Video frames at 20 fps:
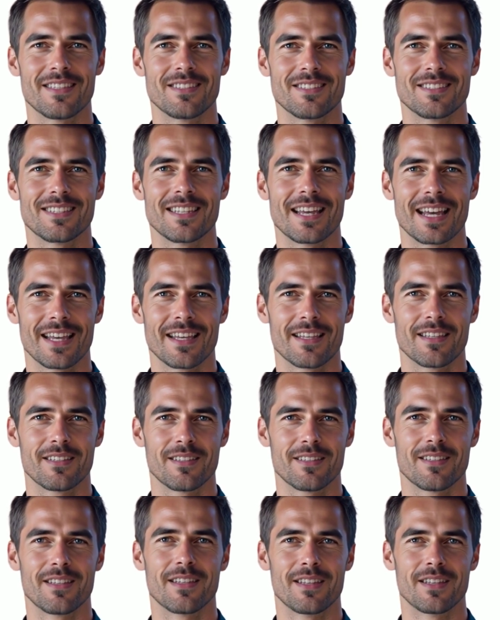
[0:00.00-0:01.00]

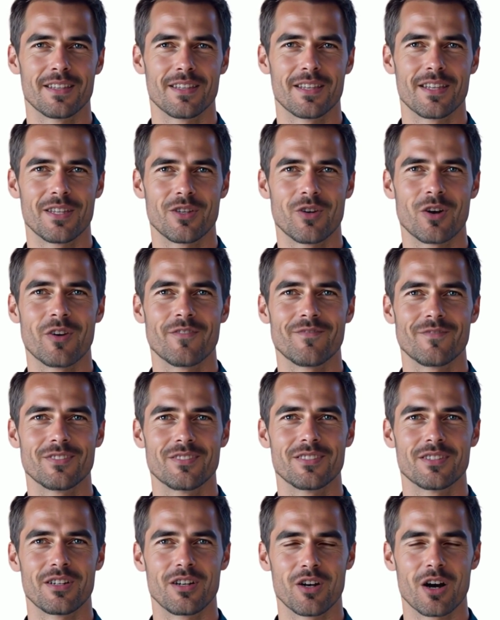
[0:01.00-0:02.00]
Instead, he
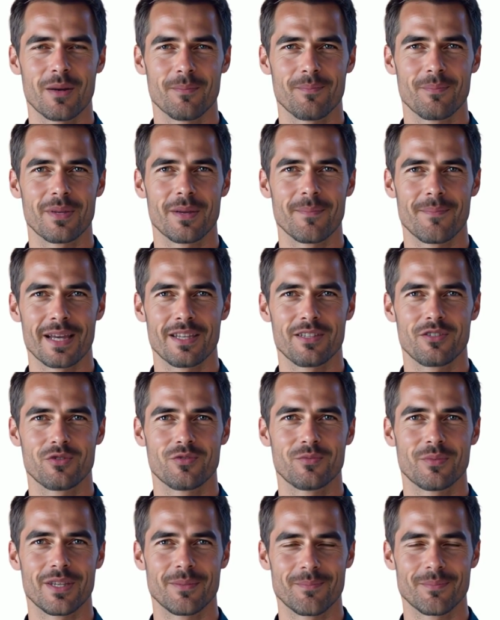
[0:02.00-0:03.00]
offers a
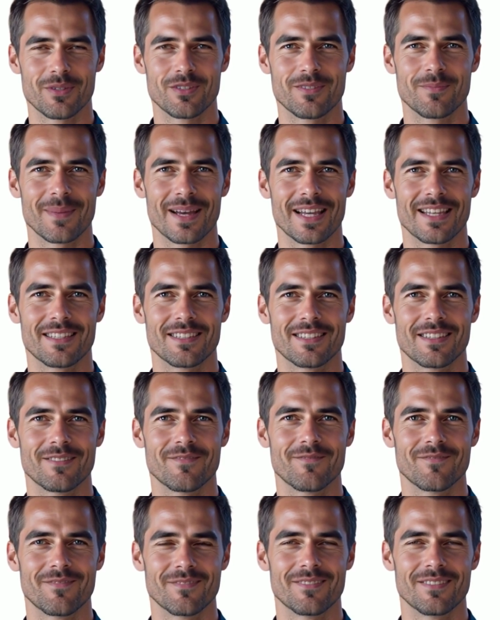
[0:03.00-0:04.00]
complementary
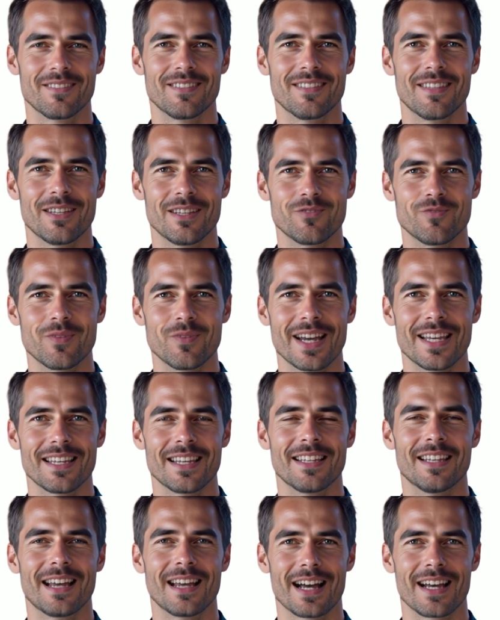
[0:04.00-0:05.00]
perspective that
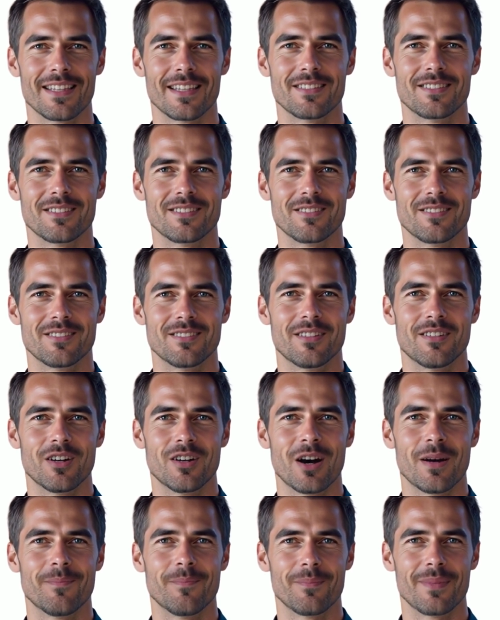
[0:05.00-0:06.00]
recognizes the
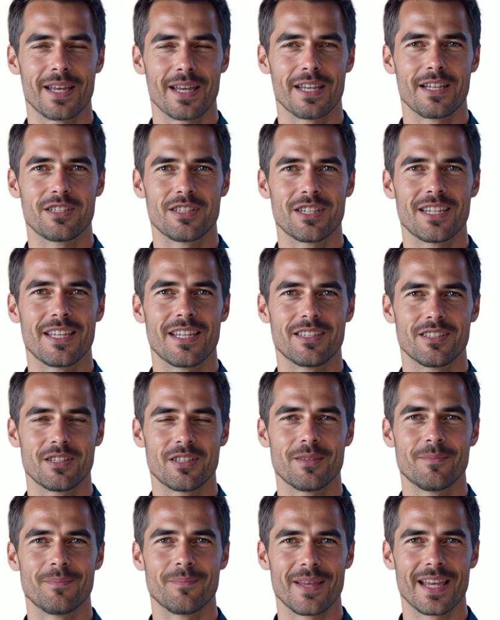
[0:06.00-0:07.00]
complex
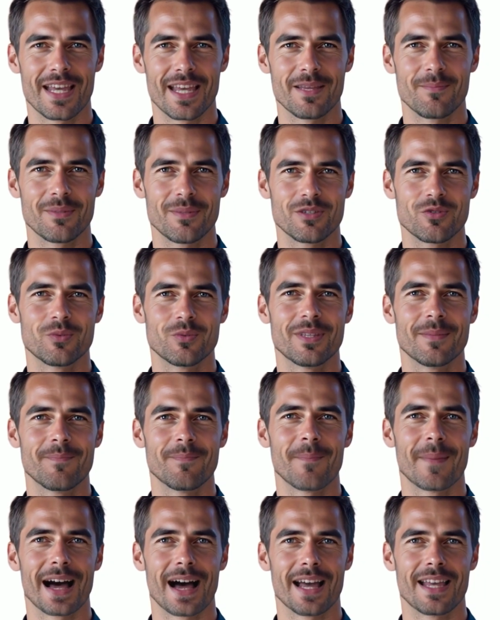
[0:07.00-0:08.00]
interplay
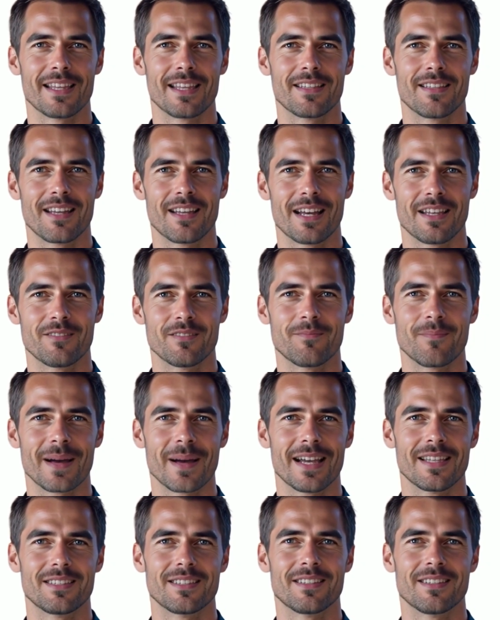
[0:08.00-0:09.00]
between mind and
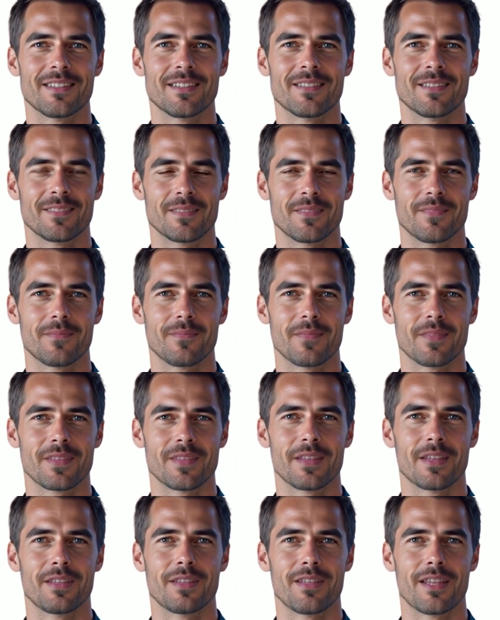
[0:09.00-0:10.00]
matter,
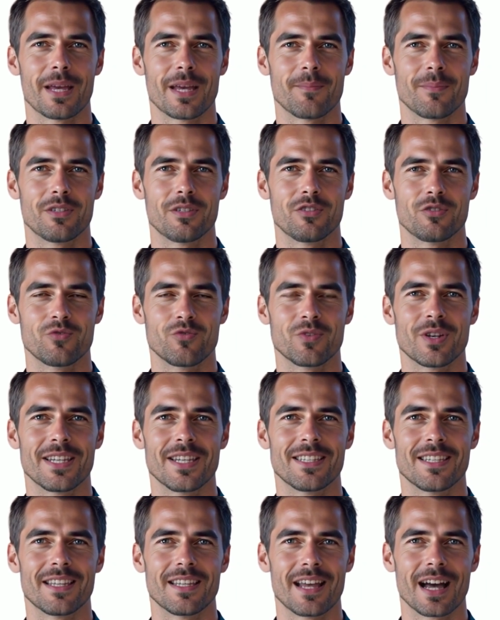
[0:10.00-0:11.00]

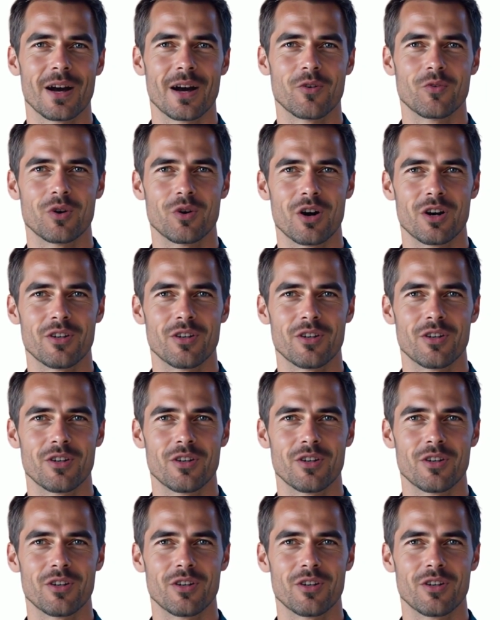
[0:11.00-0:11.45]
demonstrating how